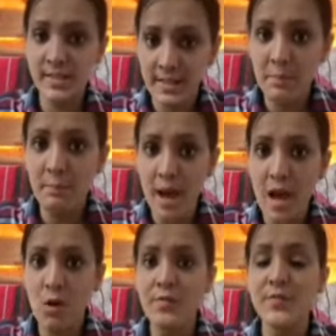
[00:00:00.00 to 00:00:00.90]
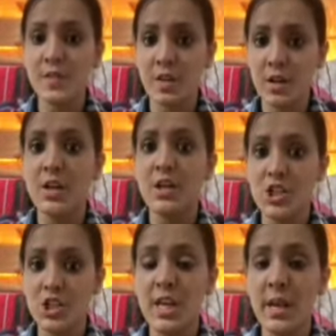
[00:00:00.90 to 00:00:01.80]
in the park of circle
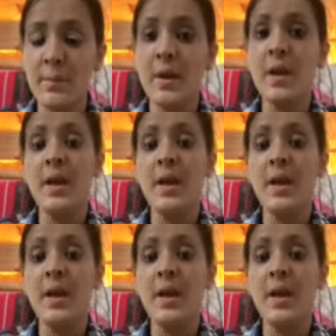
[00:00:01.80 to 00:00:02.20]
shape.